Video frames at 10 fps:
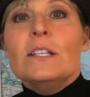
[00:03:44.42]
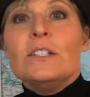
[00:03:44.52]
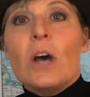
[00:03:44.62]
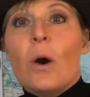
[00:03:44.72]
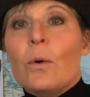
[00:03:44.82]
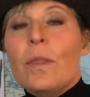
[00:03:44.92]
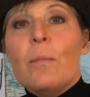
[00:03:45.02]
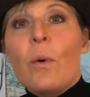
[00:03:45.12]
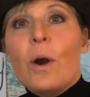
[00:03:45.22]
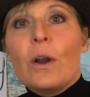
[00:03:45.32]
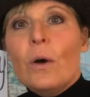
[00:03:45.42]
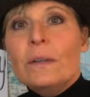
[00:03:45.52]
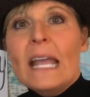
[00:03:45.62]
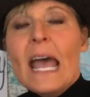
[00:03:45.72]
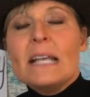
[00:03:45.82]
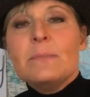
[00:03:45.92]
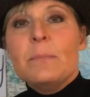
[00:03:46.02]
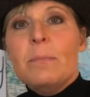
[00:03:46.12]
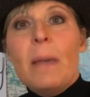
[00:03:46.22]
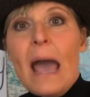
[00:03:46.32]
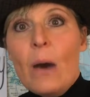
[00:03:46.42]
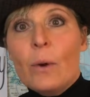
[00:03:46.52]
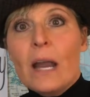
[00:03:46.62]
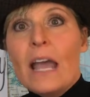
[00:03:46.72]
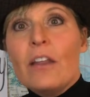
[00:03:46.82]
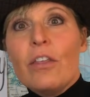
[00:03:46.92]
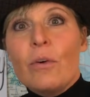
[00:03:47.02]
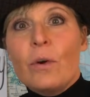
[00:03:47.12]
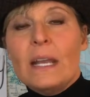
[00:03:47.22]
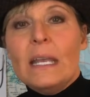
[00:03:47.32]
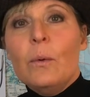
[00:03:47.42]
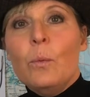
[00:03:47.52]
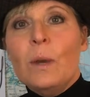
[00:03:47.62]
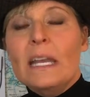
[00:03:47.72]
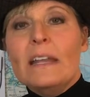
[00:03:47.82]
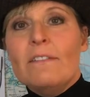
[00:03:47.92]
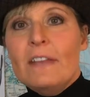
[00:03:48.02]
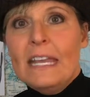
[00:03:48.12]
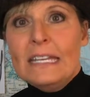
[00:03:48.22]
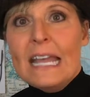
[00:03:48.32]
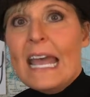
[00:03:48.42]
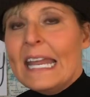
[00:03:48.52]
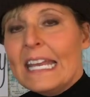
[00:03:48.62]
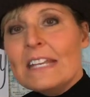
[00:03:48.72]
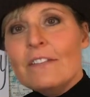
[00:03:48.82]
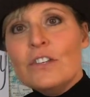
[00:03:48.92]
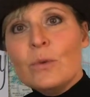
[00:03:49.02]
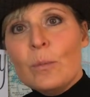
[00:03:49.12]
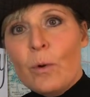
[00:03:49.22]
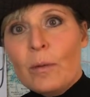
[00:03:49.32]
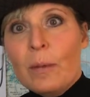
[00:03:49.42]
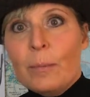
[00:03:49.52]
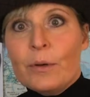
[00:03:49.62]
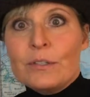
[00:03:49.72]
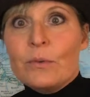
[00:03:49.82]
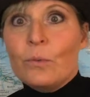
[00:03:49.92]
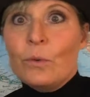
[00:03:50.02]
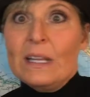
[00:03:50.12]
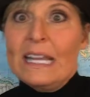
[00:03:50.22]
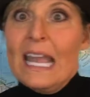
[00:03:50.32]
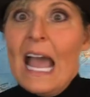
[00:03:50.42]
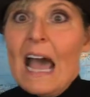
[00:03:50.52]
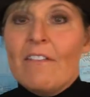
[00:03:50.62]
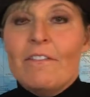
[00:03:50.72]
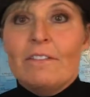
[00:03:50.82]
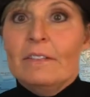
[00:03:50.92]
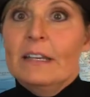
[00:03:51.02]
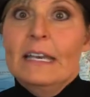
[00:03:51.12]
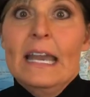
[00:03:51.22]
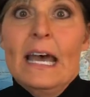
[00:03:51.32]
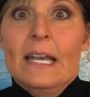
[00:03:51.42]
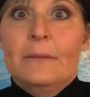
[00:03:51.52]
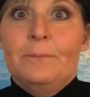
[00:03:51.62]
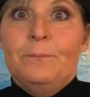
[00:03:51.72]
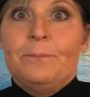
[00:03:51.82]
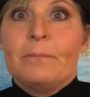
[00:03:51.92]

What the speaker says: So the board only has power and authority when convened, and individual board members really have none.